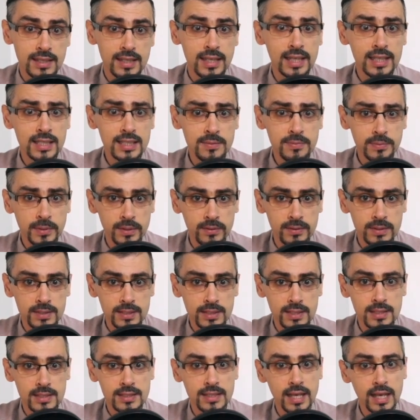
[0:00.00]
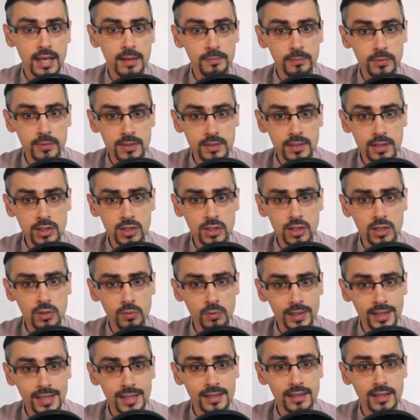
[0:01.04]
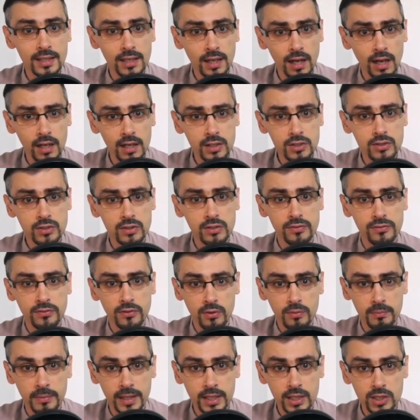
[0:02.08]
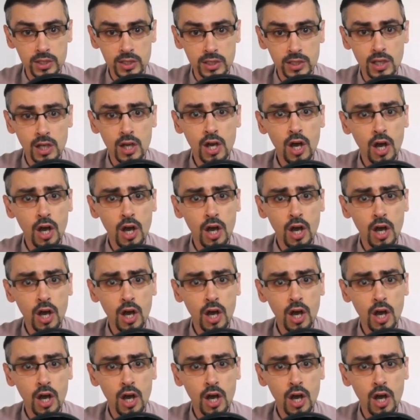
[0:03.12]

experiences, and position within the cultural formation